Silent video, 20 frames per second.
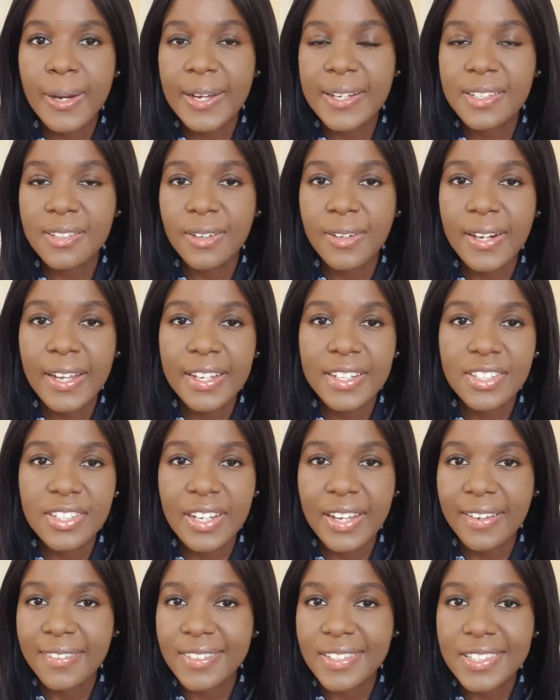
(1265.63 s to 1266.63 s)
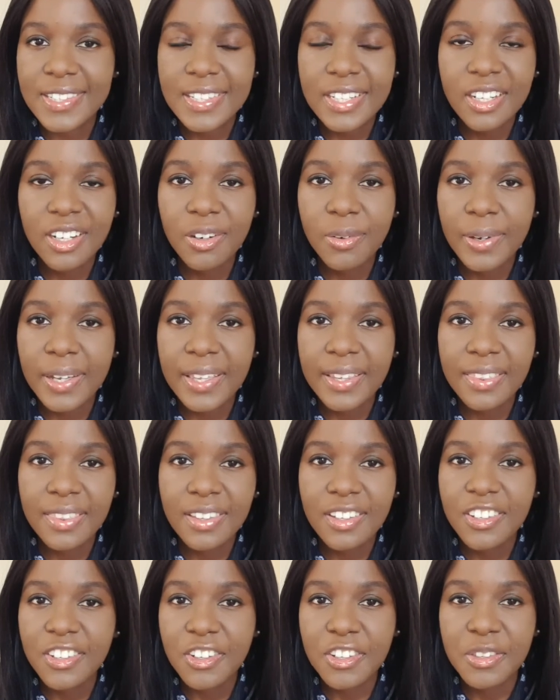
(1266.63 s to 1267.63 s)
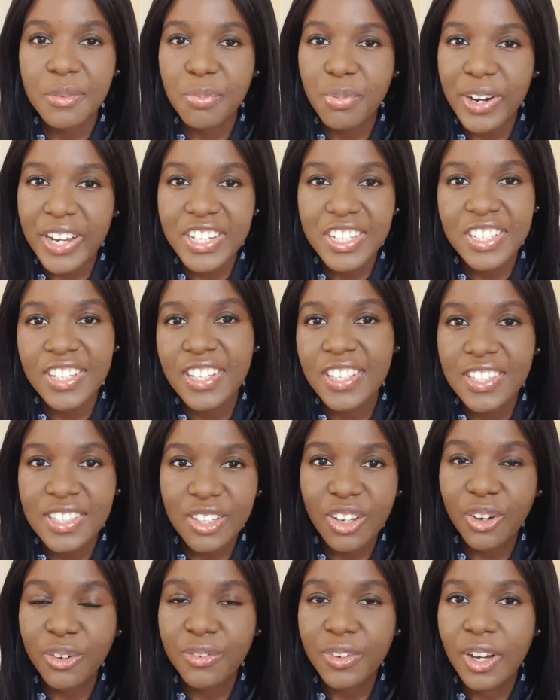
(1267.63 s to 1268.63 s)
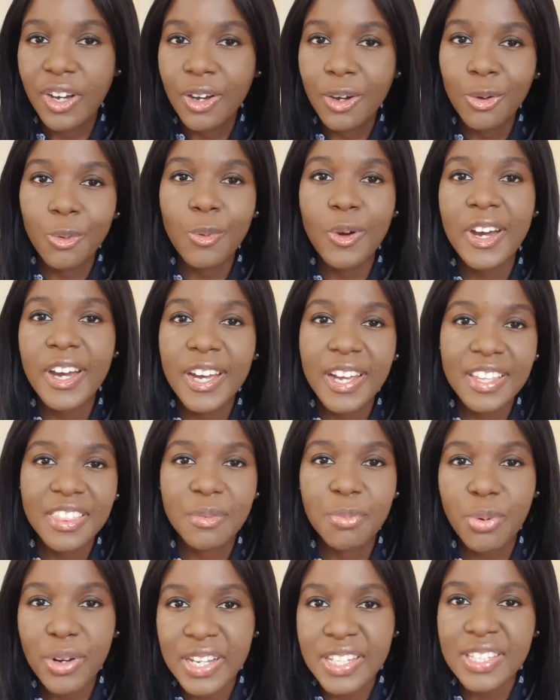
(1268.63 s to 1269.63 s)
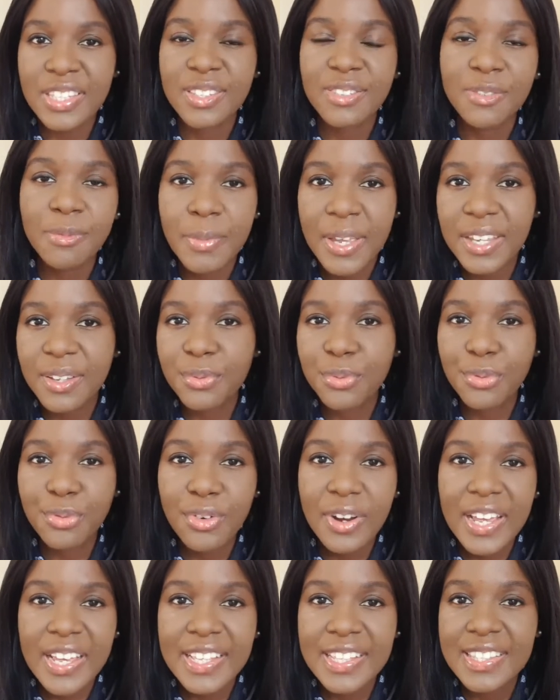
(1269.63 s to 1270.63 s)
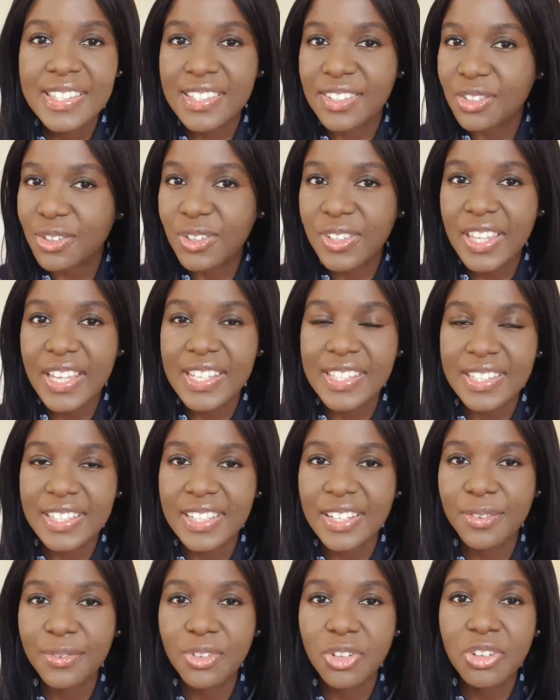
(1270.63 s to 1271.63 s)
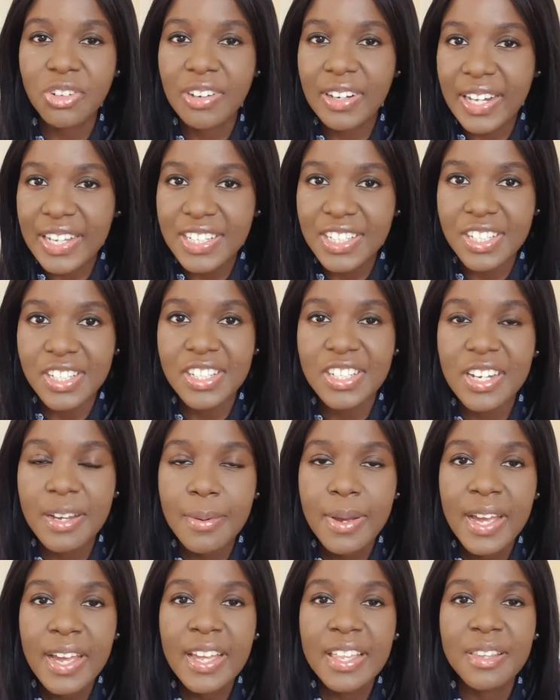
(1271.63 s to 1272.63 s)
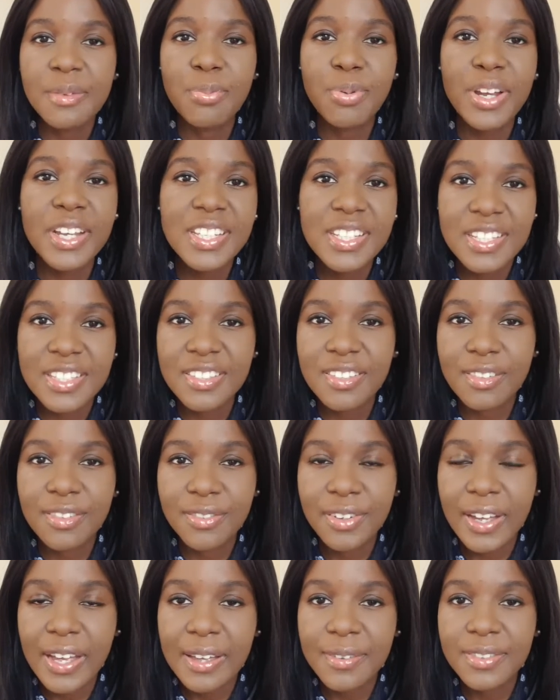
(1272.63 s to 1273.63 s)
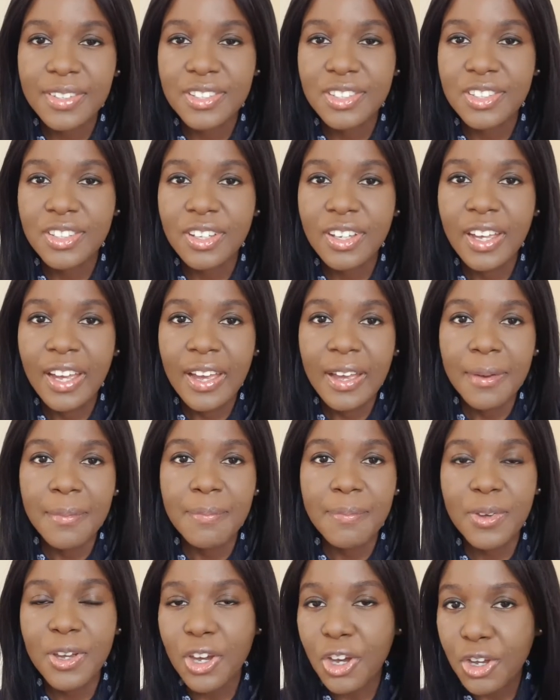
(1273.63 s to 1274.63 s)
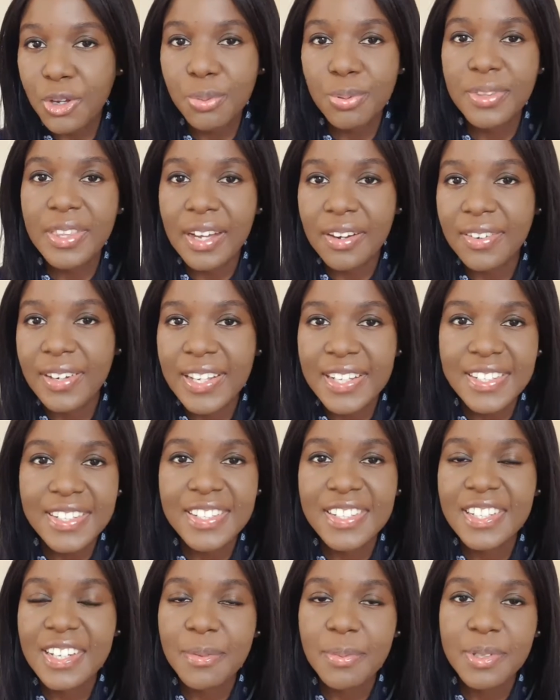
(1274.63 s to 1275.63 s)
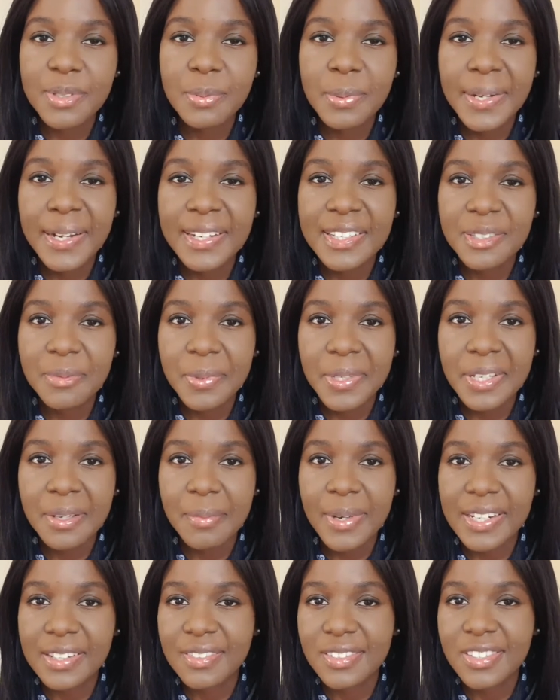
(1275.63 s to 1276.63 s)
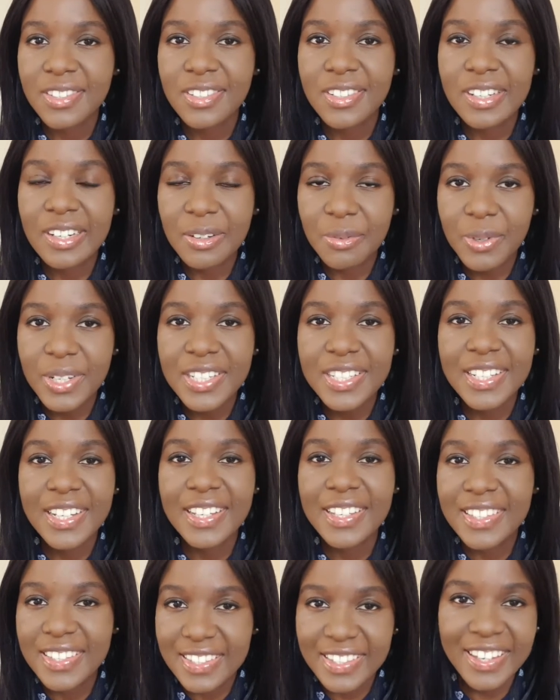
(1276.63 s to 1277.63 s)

adult and you have to deal with you know the pressures of work the pressures of making friends and all this and if you're in a relationship the pressures of having to cope with that relationship as well as being a medical student, which is